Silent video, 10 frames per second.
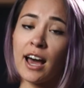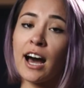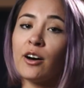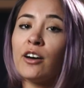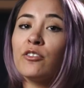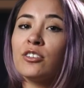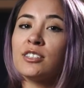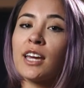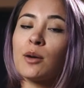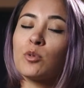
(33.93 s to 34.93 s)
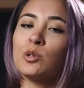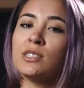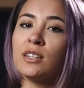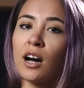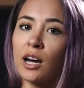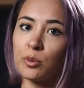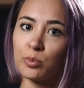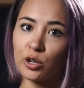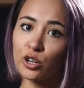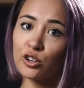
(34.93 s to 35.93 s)
However, this camera was not
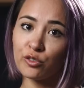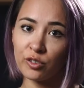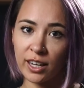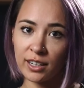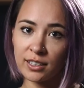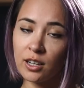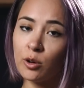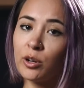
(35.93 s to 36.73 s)
perfect.